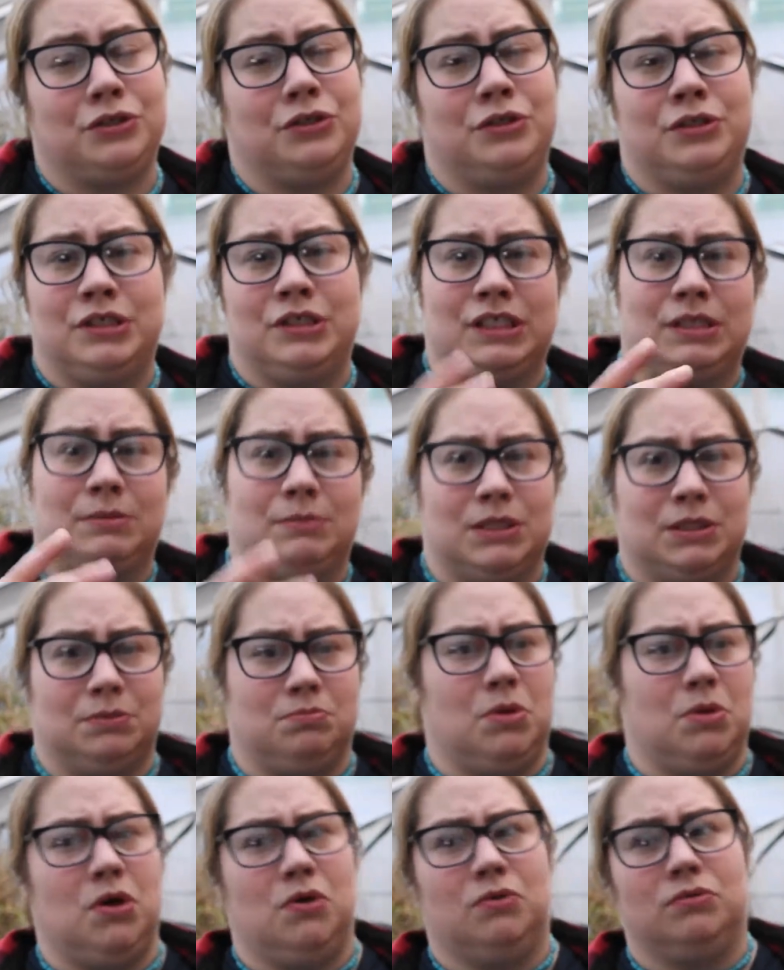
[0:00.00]
can use them as
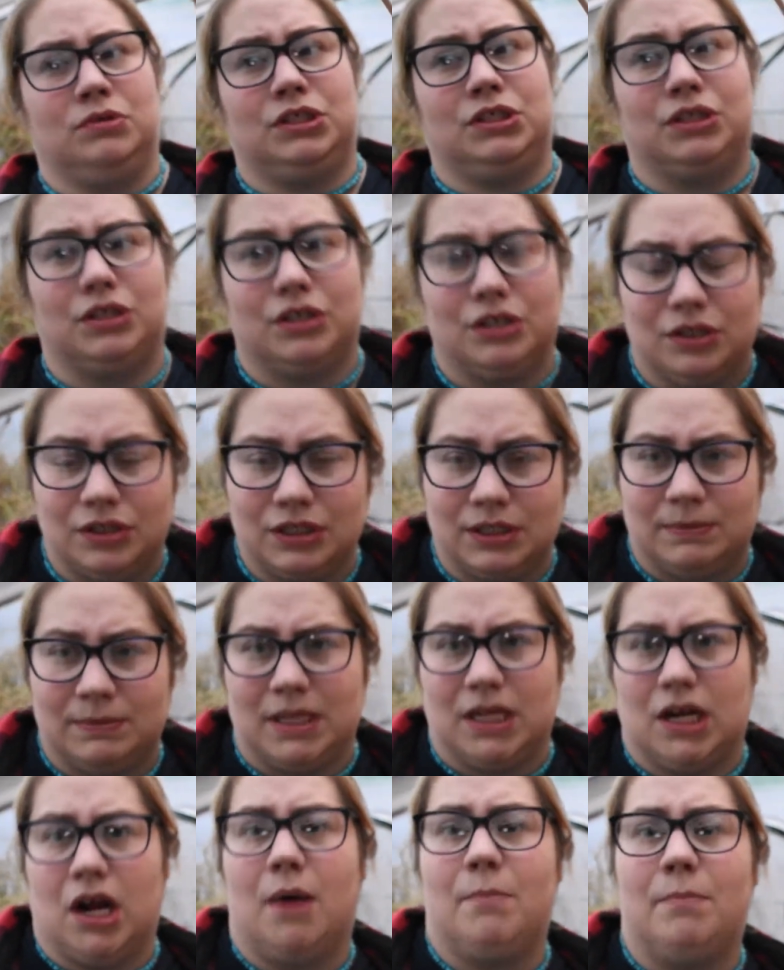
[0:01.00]
mulch, you can use them
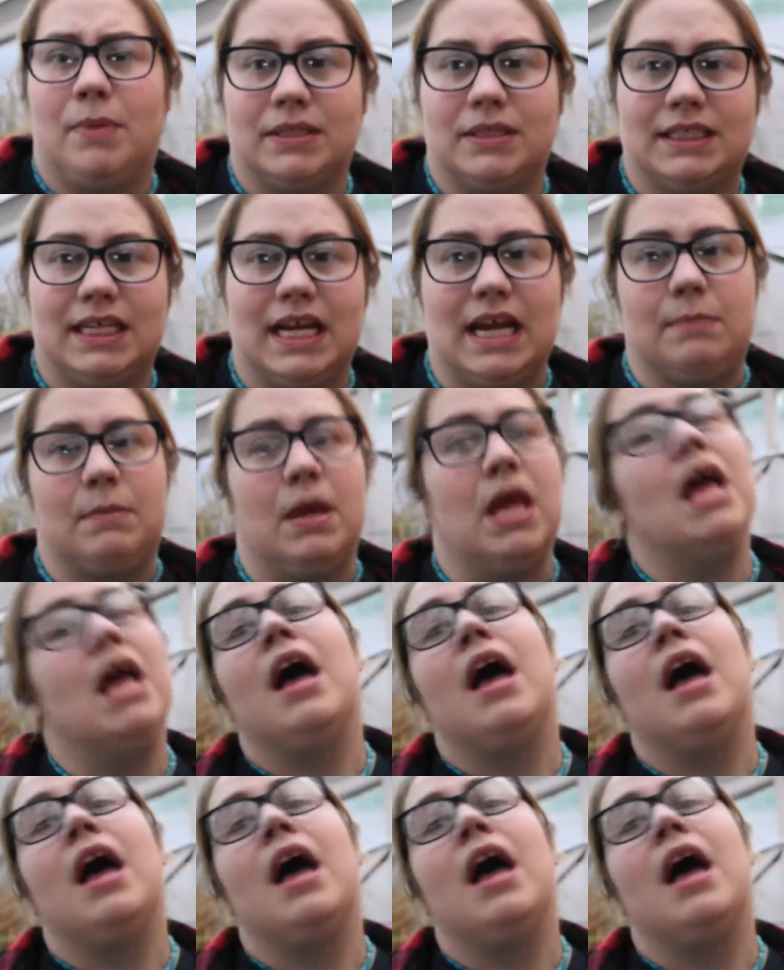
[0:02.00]
in the compost heap,